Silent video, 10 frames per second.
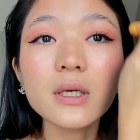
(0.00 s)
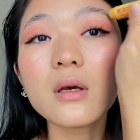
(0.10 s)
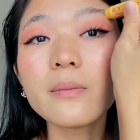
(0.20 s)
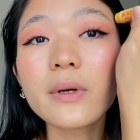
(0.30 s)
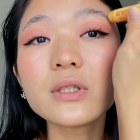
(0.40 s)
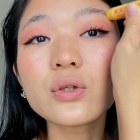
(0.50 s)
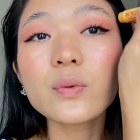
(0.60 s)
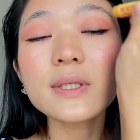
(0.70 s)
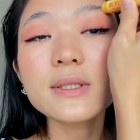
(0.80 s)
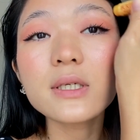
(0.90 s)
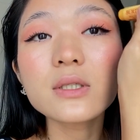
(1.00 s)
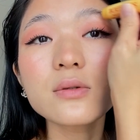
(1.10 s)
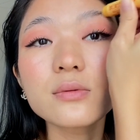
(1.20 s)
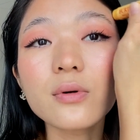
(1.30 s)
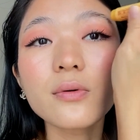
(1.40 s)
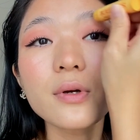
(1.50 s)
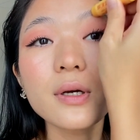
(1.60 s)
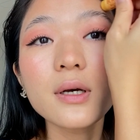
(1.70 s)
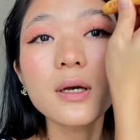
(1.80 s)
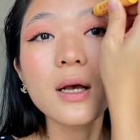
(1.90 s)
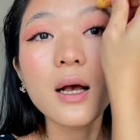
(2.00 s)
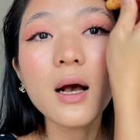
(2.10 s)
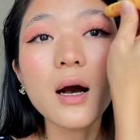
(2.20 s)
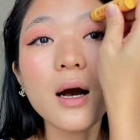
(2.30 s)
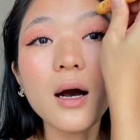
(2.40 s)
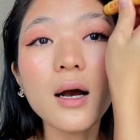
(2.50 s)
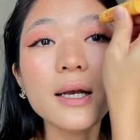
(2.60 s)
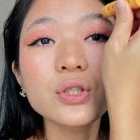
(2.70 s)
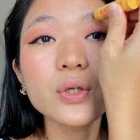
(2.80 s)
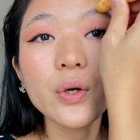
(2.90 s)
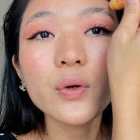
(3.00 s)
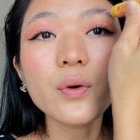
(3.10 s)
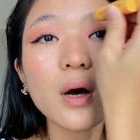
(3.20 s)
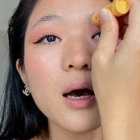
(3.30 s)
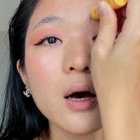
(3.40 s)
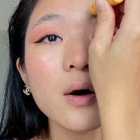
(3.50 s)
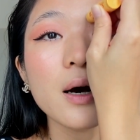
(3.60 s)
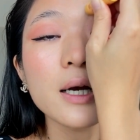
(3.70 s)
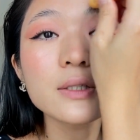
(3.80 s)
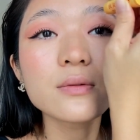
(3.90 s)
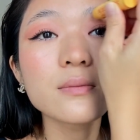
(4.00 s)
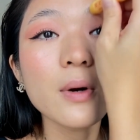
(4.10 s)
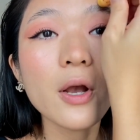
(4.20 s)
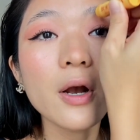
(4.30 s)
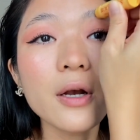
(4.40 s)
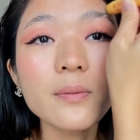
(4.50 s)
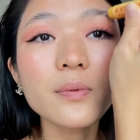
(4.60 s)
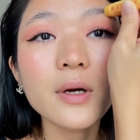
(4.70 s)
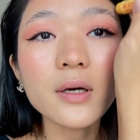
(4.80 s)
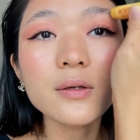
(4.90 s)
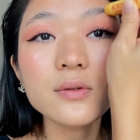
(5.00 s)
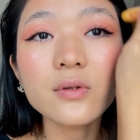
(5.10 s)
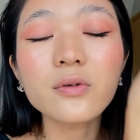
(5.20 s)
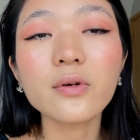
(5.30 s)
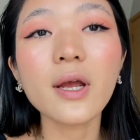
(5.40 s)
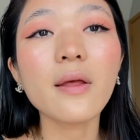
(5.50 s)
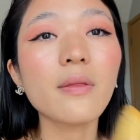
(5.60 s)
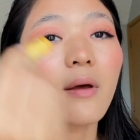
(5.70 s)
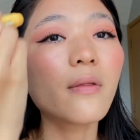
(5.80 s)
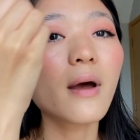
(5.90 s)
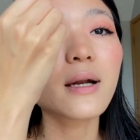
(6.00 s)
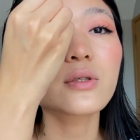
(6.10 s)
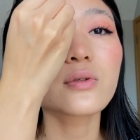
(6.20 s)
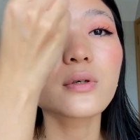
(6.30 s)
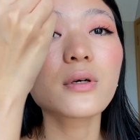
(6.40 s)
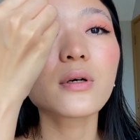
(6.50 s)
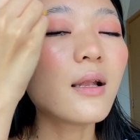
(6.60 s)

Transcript: In my dewy skin tutorial, I show how I do my eyebrow to create that natural